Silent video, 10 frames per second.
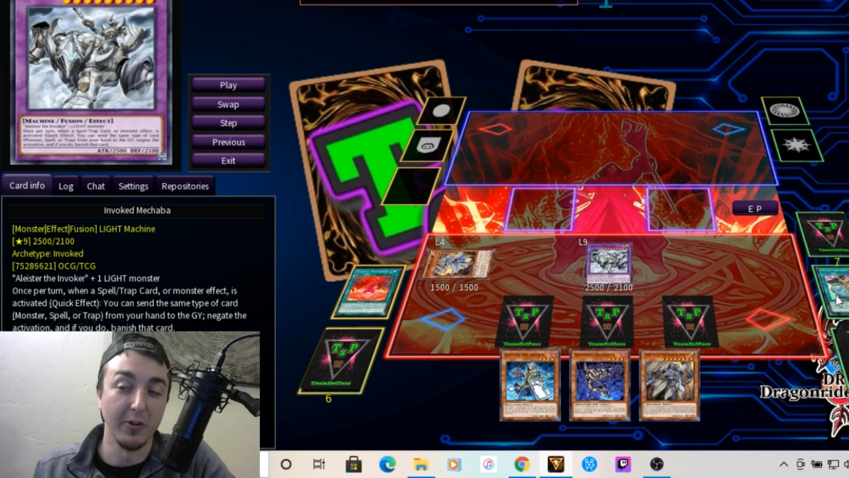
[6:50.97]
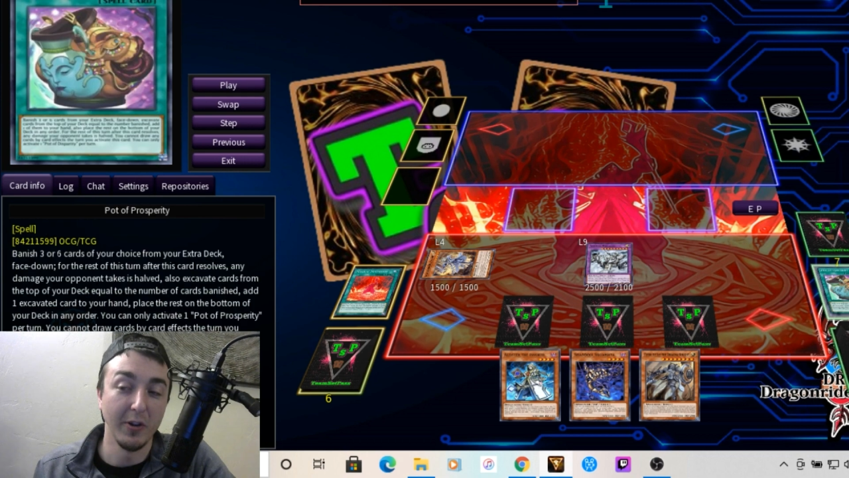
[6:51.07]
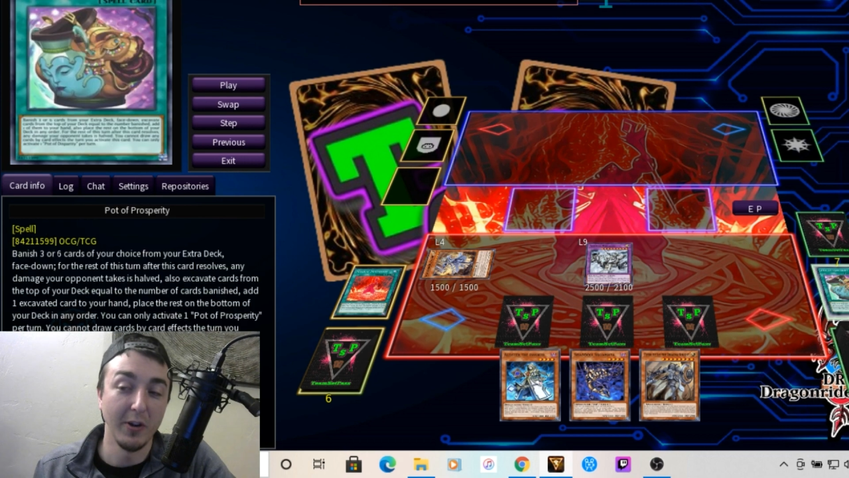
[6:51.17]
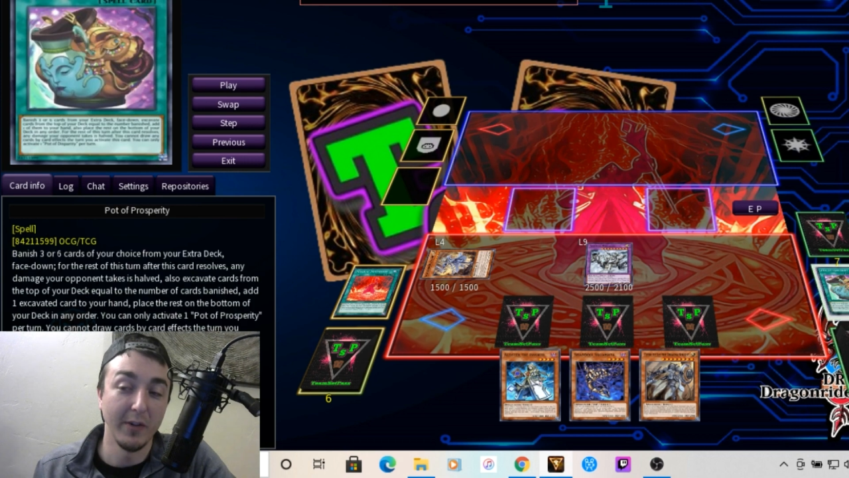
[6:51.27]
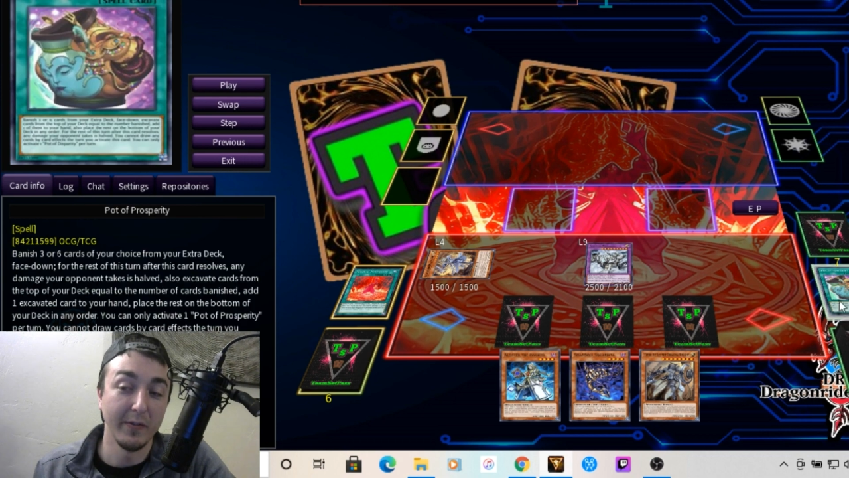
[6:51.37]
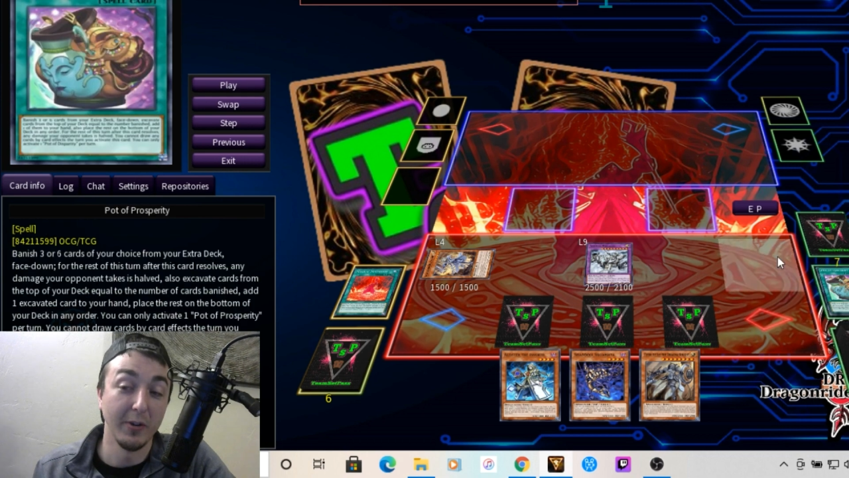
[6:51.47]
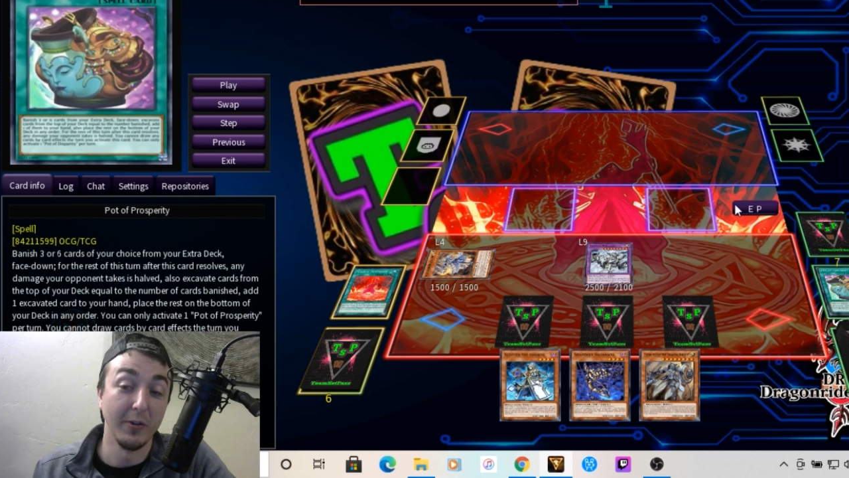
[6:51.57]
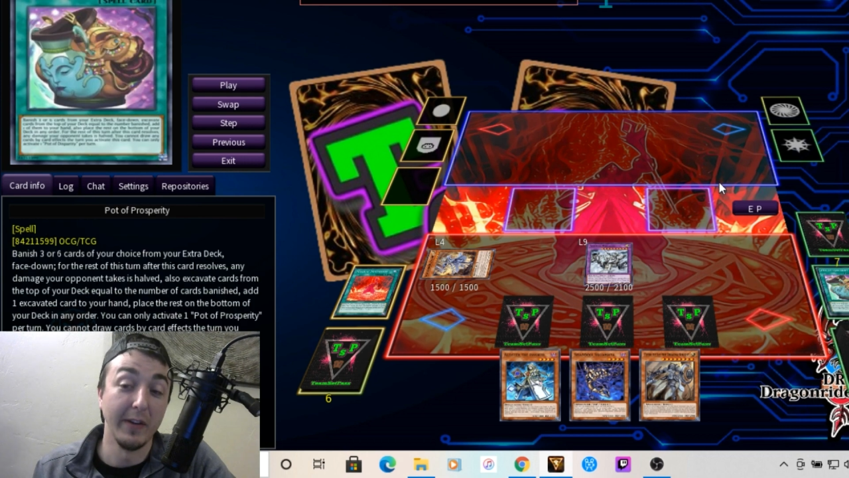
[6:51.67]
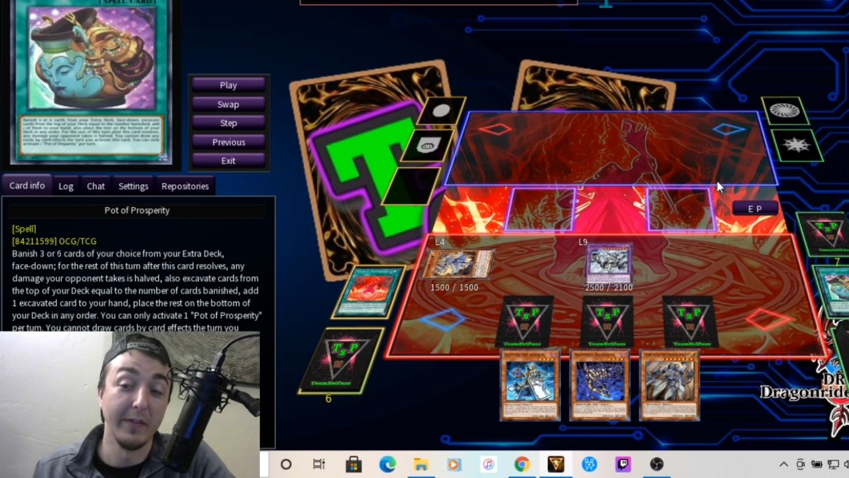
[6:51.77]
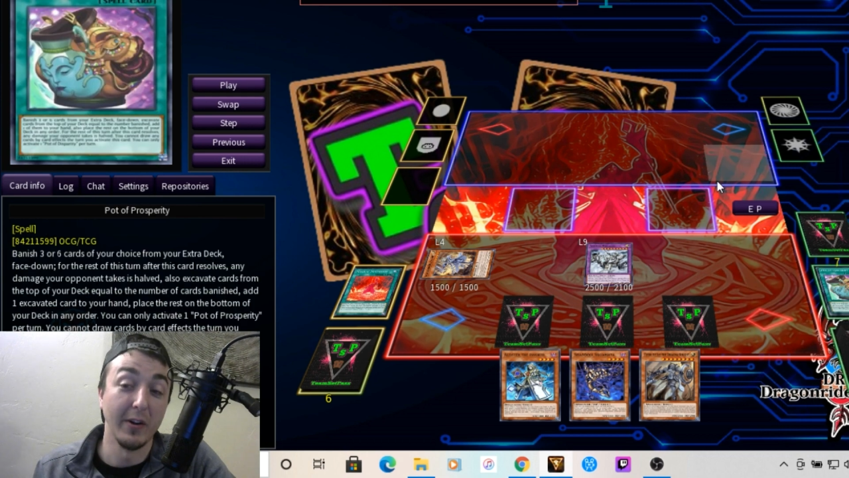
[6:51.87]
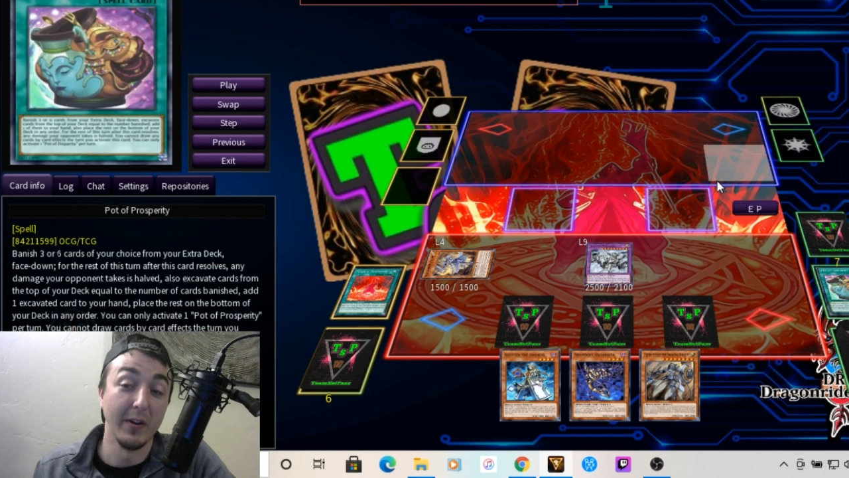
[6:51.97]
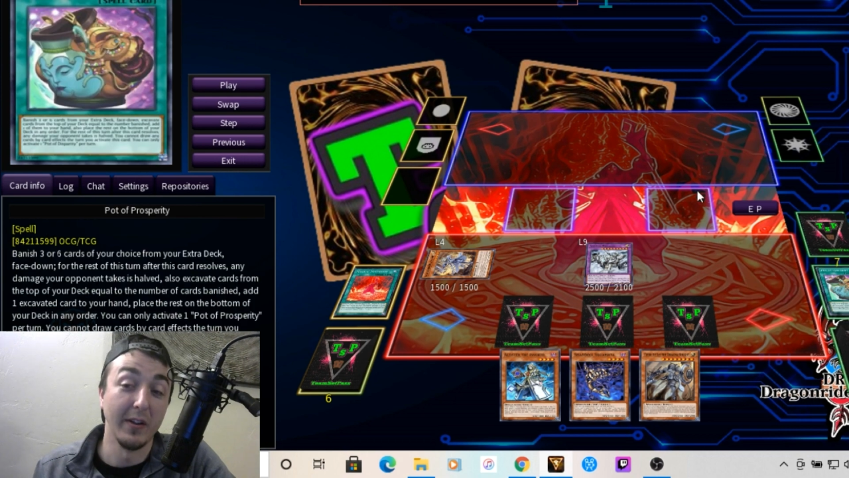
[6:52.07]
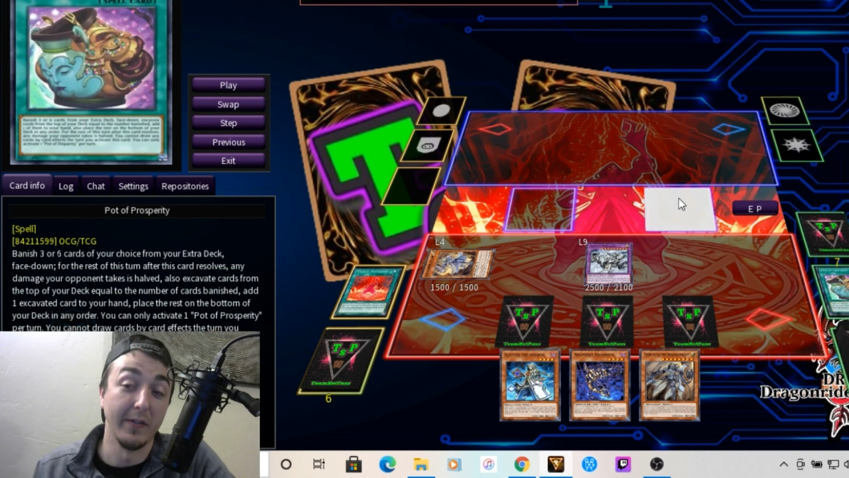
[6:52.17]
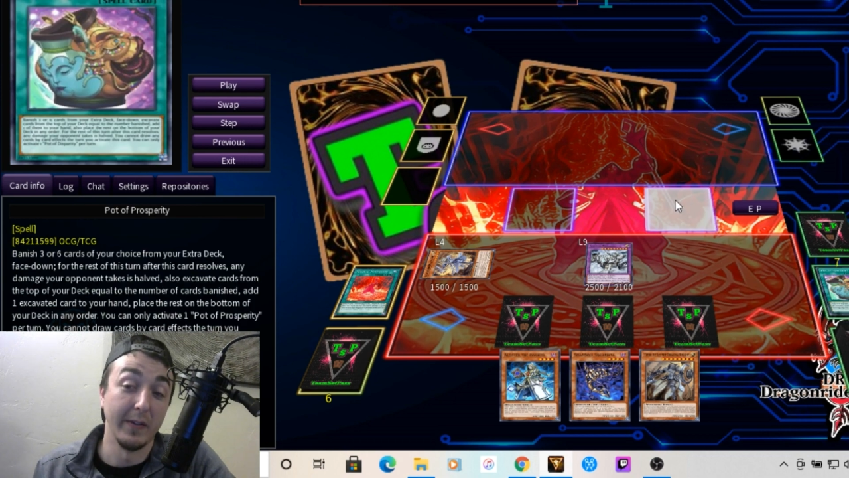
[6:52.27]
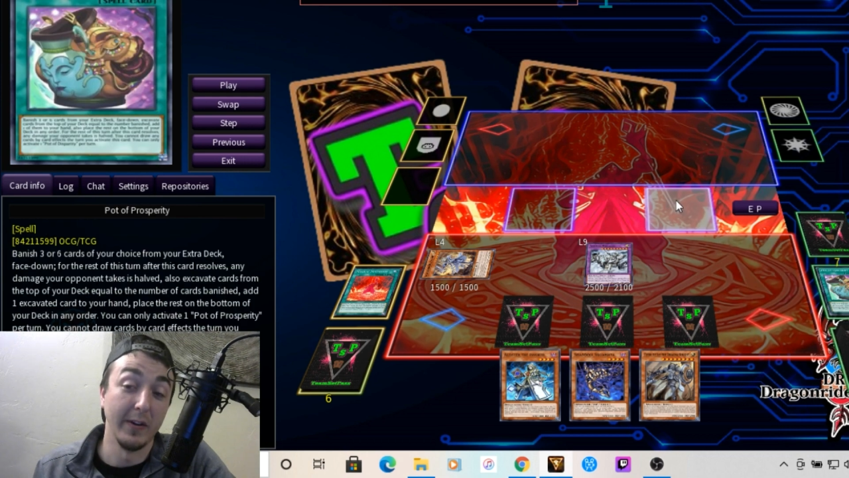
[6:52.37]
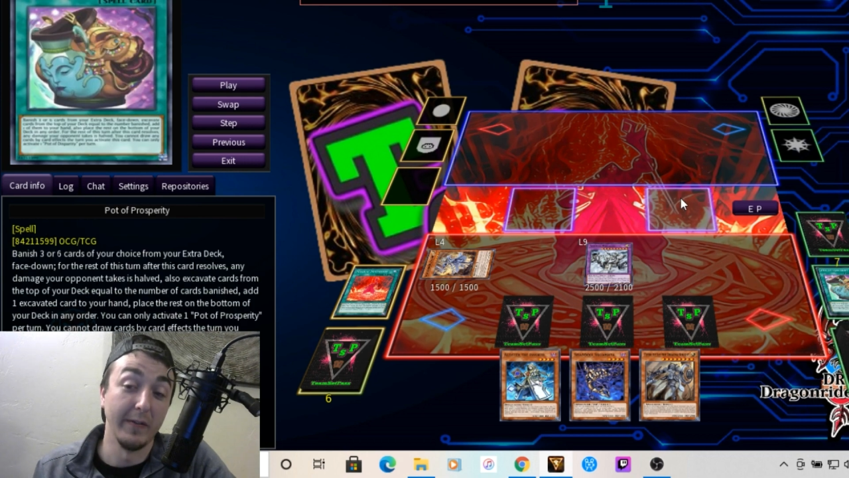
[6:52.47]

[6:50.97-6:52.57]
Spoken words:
turning off their graveyard is very,